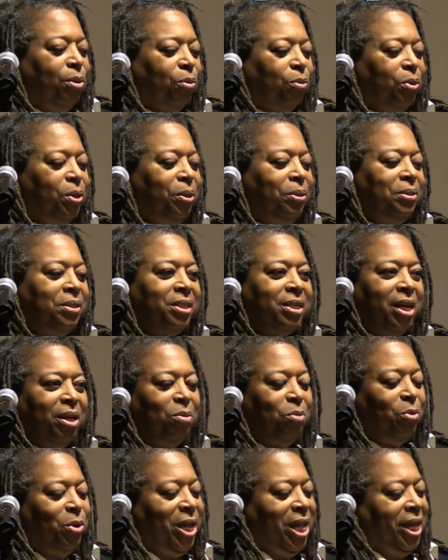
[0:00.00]
Roots
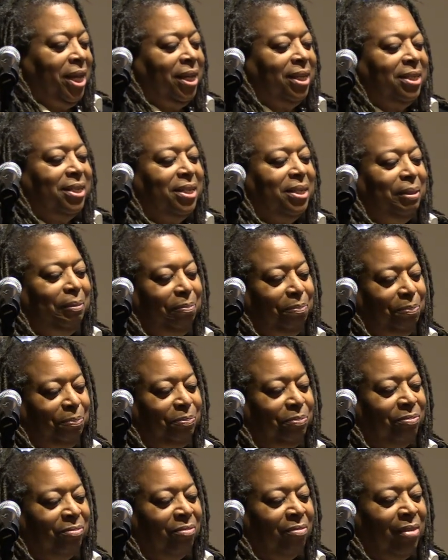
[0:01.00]
and wings.
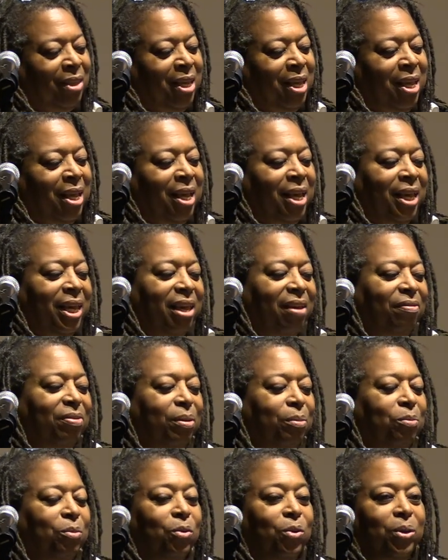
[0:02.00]
Give
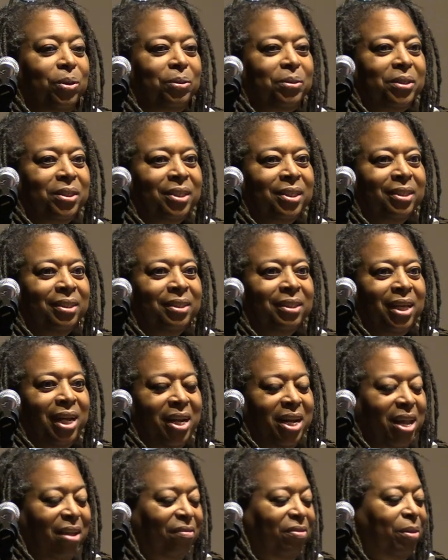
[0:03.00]
them roots
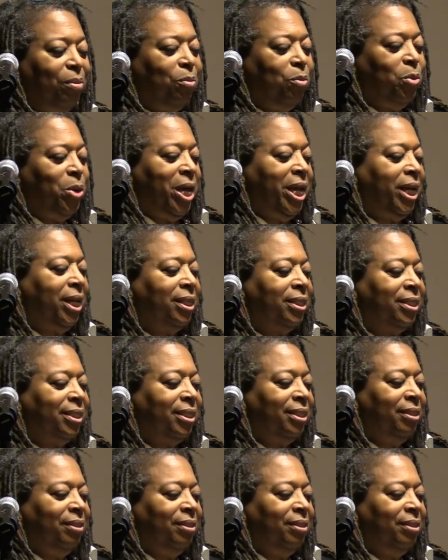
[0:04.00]
and give them wings.